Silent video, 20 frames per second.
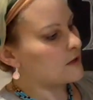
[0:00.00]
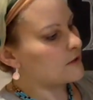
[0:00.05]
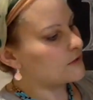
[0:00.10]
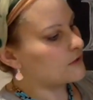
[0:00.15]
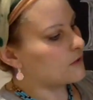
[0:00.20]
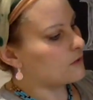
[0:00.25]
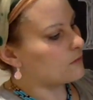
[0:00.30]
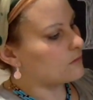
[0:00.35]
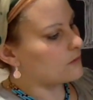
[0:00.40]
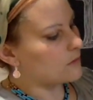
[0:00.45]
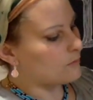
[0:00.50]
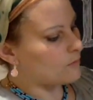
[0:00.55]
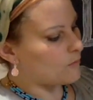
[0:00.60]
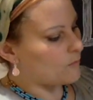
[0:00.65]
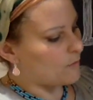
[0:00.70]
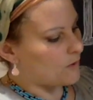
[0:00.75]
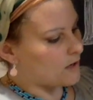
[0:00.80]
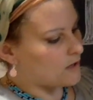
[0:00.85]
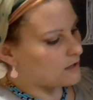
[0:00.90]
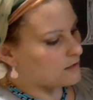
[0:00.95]
So number
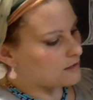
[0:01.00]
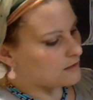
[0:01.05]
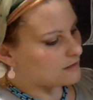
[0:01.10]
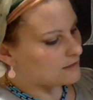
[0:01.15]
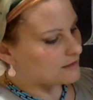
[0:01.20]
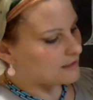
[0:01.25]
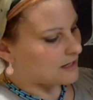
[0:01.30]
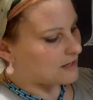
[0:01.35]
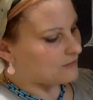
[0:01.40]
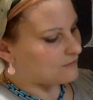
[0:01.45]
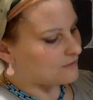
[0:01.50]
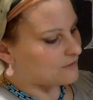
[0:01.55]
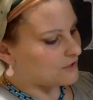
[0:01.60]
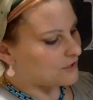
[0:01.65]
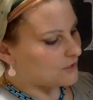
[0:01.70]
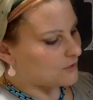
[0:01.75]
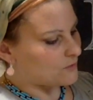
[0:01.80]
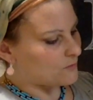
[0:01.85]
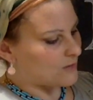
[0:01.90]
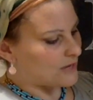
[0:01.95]
1, down
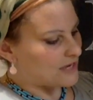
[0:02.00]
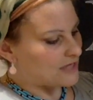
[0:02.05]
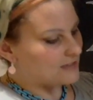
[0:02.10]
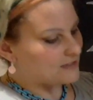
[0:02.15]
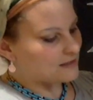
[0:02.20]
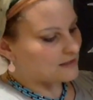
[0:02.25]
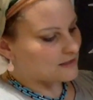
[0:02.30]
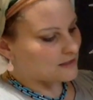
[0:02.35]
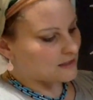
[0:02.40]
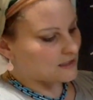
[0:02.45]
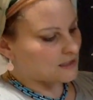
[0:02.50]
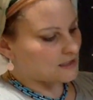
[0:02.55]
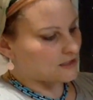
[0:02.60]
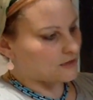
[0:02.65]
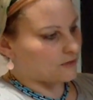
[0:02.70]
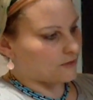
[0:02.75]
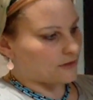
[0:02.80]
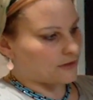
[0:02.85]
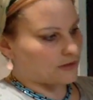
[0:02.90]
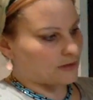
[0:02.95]
to your waist is
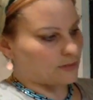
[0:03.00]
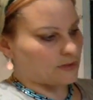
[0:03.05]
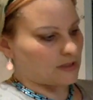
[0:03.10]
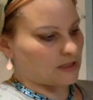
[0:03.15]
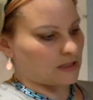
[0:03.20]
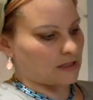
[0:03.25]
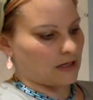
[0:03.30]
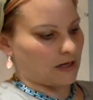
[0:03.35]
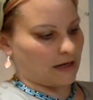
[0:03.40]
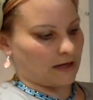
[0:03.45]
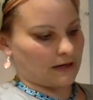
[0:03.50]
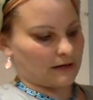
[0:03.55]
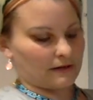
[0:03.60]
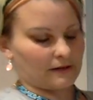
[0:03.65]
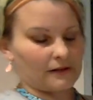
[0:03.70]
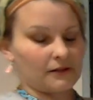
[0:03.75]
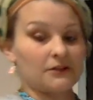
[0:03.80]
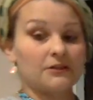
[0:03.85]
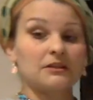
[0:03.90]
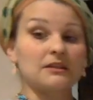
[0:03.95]
going to be,
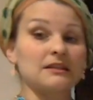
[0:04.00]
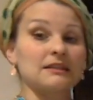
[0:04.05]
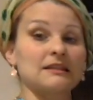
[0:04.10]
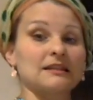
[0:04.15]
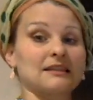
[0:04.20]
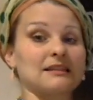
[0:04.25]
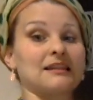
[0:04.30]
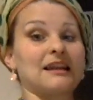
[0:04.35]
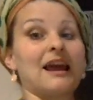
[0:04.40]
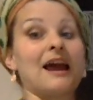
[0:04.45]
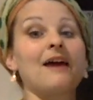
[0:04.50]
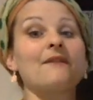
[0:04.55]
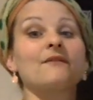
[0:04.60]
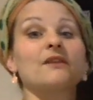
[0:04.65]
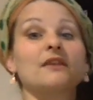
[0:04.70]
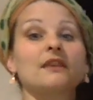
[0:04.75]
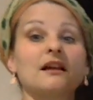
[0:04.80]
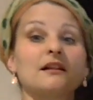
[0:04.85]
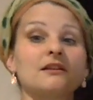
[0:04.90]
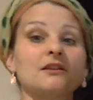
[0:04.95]
hers is 6.5,
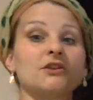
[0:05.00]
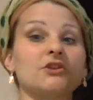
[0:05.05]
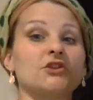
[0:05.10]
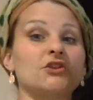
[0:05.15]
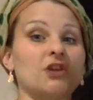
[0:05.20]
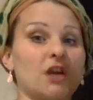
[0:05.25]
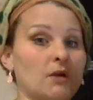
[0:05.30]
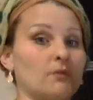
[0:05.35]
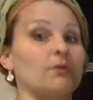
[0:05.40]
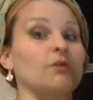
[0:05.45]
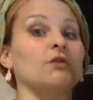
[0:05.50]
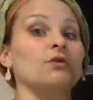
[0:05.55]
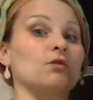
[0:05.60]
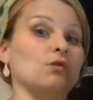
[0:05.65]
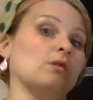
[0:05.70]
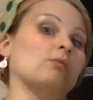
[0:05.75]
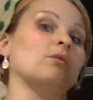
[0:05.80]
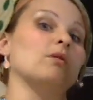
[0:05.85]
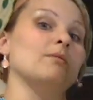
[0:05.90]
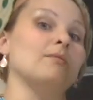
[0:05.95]
and that's a general
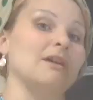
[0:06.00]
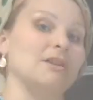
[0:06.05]
normal